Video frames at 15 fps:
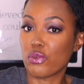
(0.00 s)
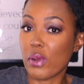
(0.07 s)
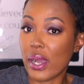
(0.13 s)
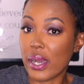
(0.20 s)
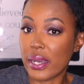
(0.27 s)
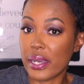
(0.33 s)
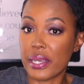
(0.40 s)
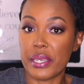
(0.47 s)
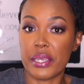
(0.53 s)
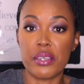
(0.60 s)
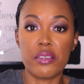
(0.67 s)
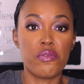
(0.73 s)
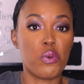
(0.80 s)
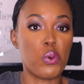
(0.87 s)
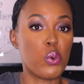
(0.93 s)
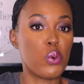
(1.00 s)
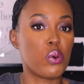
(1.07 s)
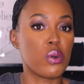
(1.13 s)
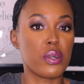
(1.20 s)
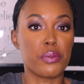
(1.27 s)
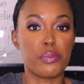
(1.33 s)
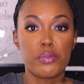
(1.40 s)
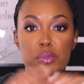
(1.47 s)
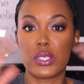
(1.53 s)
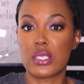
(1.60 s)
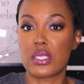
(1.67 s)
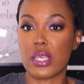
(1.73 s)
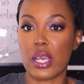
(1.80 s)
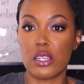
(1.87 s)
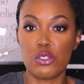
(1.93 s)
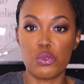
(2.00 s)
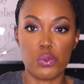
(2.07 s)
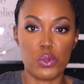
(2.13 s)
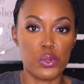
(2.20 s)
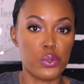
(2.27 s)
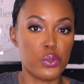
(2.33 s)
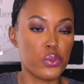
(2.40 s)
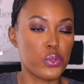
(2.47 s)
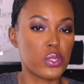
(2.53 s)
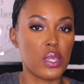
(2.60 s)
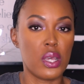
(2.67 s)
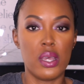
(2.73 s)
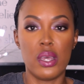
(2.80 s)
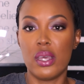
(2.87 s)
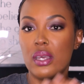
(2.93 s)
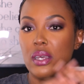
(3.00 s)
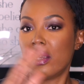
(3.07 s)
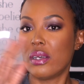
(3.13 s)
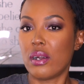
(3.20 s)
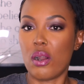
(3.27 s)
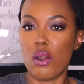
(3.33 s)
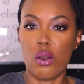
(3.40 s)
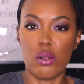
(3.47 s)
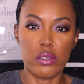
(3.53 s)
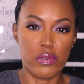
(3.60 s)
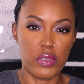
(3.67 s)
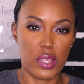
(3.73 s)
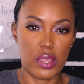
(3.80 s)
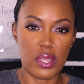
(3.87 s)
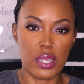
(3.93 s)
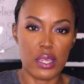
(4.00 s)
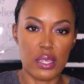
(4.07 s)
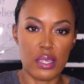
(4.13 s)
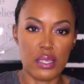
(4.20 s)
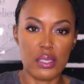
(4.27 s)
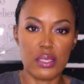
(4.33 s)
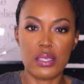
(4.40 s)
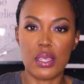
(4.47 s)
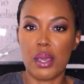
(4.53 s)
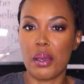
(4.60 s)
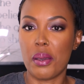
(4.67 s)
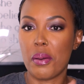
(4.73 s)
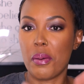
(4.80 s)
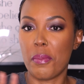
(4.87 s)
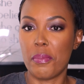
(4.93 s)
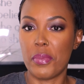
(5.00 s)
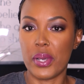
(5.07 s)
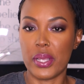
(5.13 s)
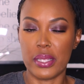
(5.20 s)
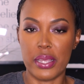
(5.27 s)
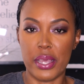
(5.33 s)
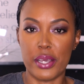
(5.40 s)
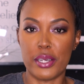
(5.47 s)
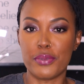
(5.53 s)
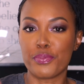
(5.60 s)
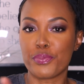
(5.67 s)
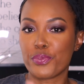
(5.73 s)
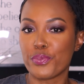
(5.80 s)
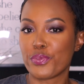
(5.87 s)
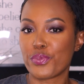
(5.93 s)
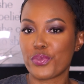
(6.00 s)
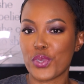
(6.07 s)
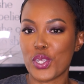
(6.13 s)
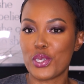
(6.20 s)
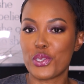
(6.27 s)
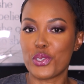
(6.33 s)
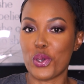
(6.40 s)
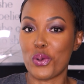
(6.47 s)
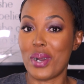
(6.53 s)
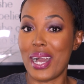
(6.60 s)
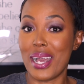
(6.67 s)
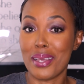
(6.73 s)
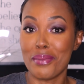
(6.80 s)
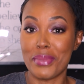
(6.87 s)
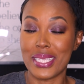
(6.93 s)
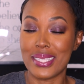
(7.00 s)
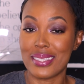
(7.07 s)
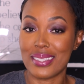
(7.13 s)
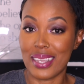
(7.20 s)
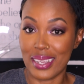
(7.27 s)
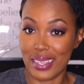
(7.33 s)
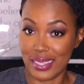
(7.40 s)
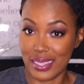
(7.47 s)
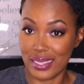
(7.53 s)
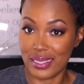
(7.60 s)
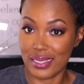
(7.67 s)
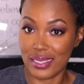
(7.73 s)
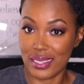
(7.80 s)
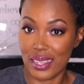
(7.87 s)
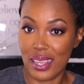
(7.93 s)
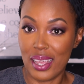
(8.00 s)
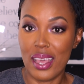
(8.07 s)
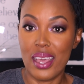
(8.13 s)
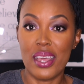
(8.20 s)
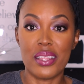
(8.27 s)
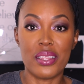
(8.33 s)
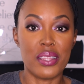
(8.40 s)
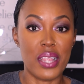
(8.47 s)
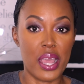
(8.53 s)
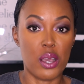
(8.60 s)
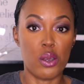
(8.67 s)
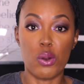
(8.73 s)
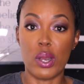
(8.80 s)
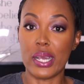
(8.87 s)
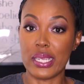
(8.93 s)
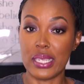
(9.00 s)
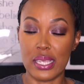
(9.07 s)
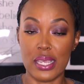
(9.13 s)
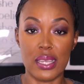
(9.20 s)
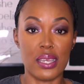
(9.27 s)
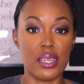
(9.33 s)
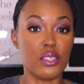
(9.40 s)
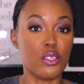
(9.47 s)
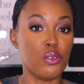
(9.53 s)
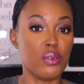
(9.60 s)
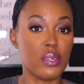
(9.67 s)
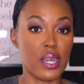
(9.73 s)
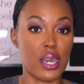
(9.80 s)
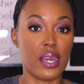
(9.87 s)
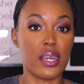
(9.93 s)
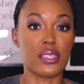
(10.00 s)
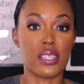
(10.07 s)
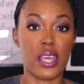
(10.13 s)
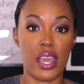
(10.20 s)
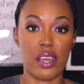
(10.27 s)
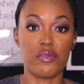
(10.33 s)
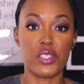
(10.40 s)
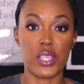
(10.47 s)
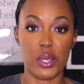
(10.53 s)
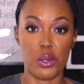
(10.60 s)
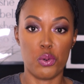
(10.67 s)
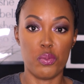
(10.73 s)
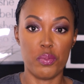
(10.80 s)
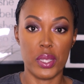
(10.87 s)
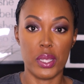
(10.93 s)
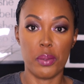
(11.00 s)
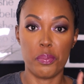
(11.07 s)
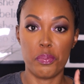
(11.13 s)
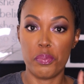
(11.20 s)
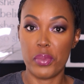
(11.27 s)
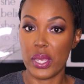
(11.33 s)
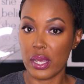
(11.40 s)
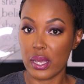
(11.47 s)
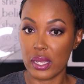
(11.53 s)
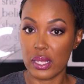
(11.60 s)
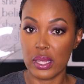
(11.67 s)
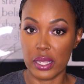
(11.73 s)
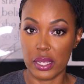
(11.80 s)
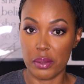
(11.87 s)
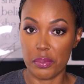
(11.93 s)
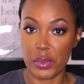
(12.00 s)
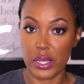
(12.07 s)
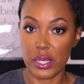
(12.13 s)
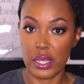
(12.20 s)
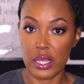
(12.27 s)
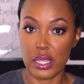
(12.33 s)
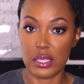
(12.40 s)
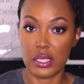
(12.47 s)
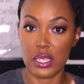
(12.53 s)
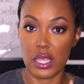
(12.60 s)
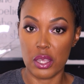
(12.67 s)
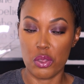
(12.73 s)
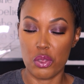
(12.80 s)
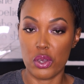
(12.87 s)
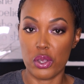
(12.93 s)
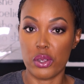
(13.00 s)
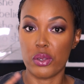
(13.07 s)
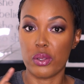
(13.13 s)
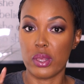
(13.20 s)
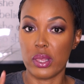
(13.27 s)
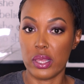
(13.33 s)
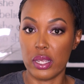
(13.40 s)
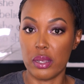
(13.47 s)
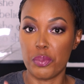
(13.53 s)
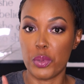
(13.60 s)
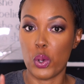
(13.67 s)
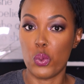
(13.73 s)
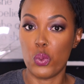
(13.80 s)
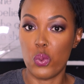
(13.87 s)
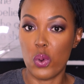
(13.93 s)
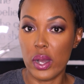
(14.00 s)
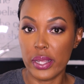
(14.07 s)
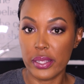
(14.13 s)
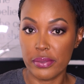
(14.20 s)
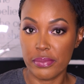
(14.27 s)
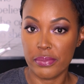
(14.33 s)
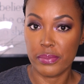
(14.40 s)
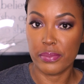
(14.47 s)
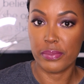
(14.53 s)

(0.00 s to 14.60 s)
drive or schedules, all of the things but yeah, so I'm excited. Now, again, you guys have to help me pick a lip. It's either lip one